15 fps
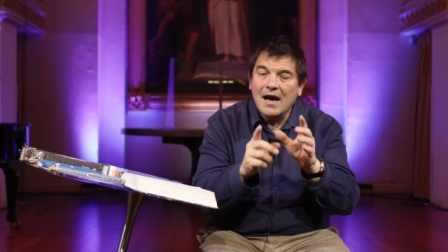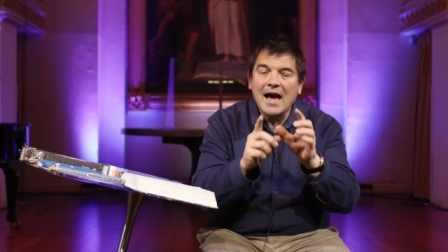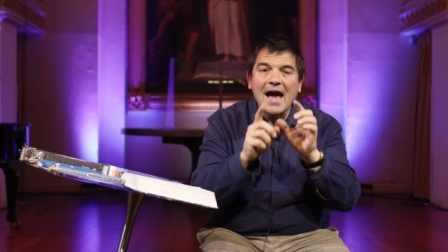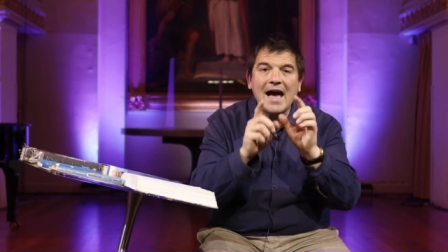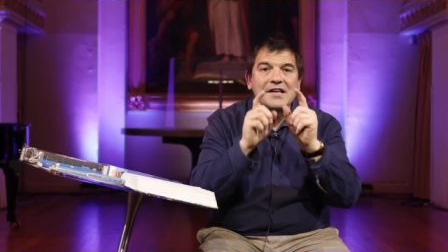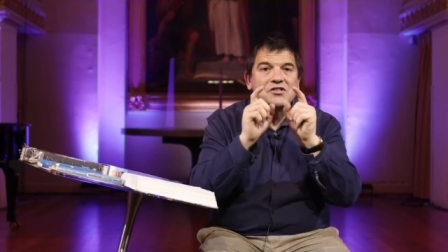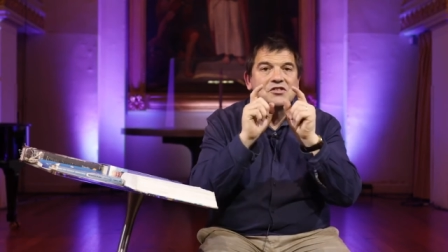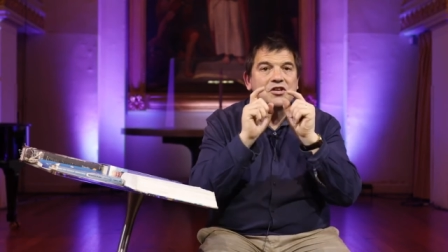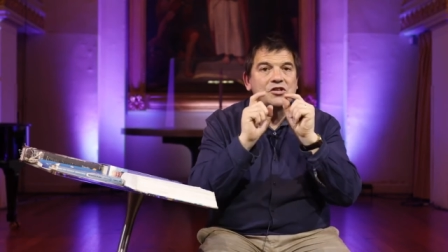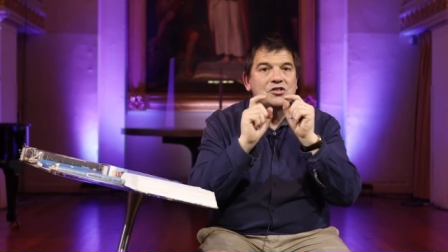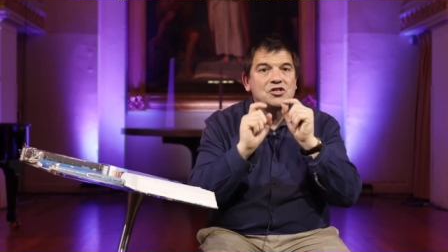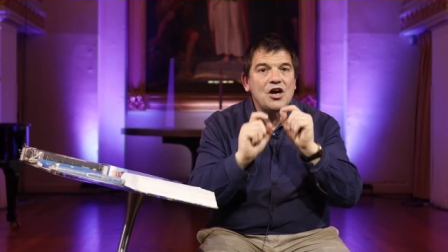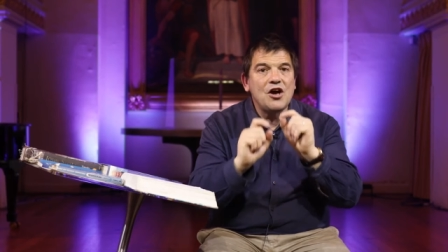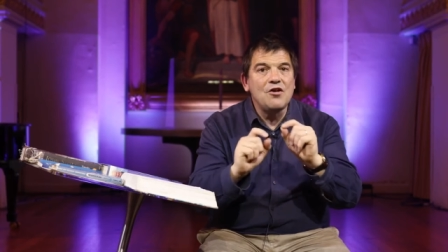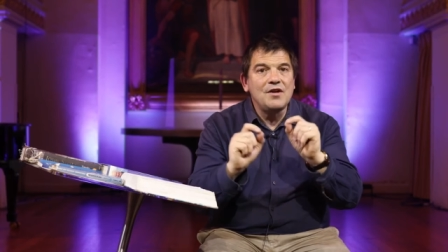As an
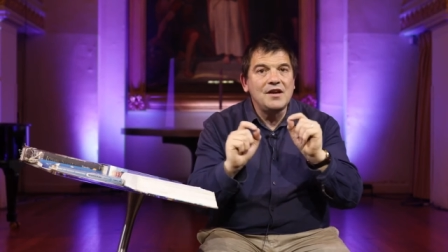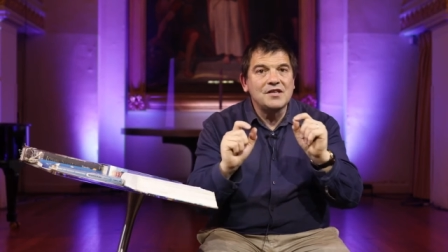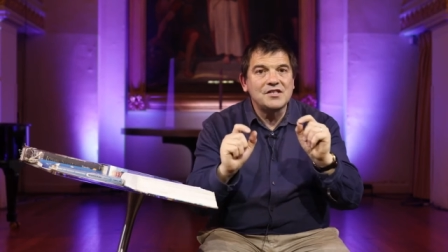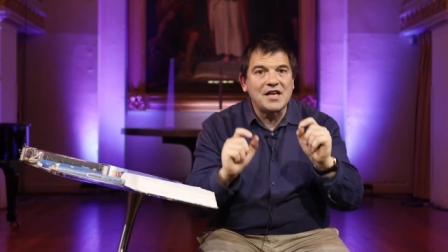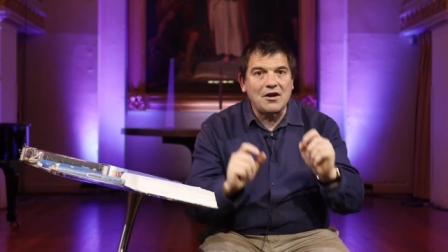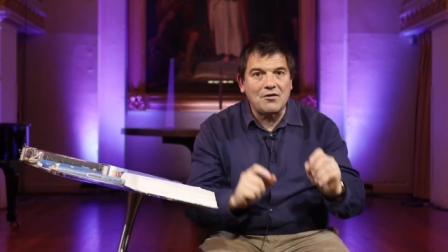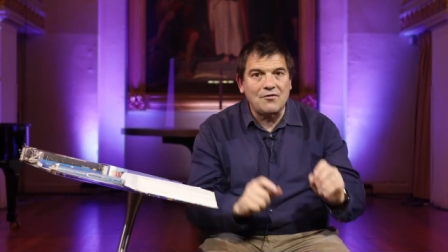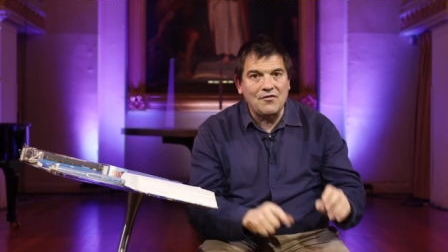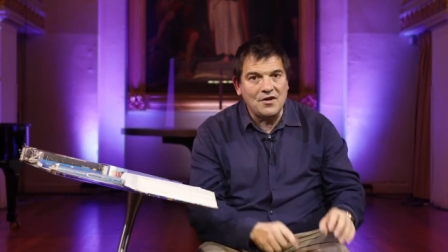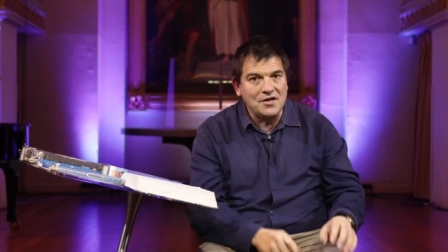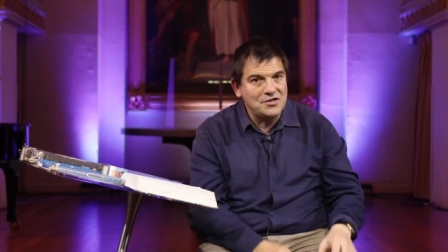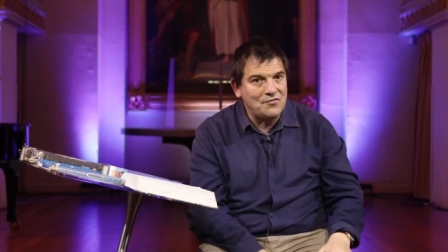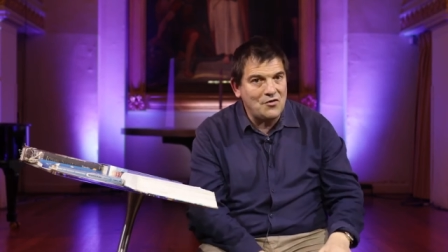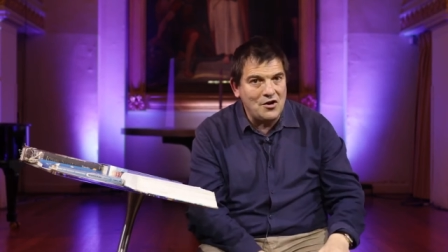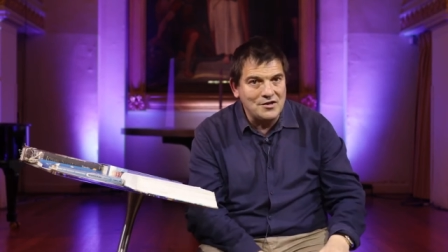atoning
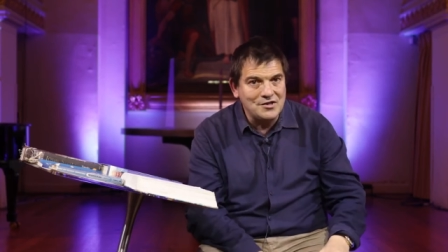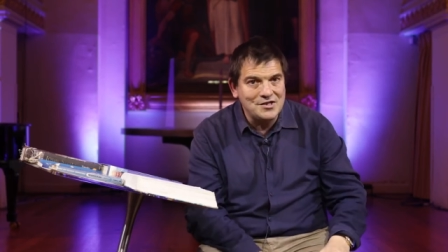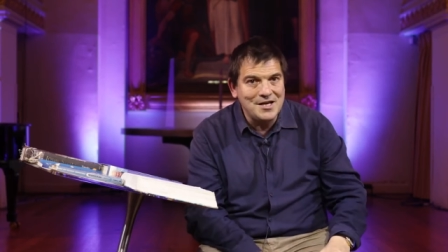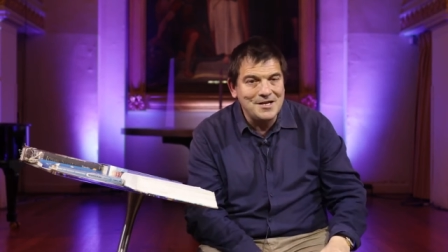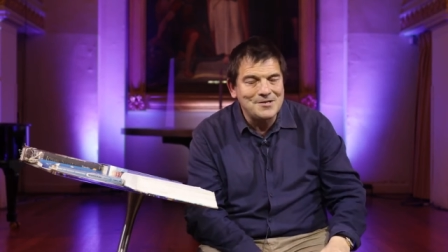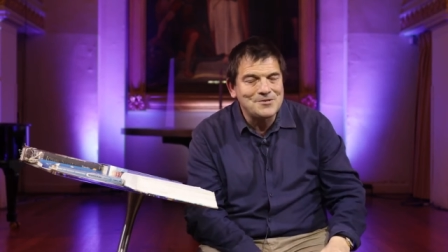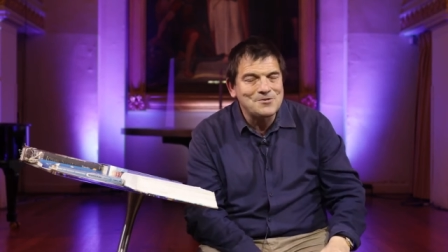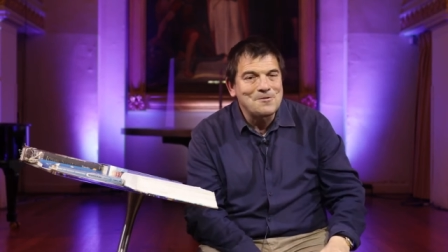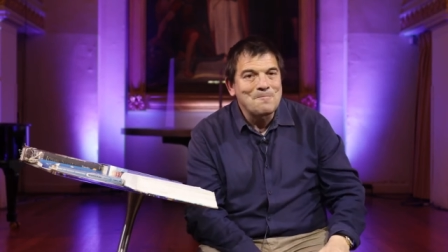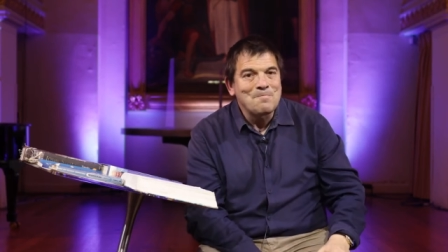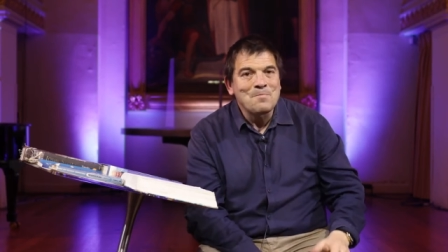sacrifice for our sins.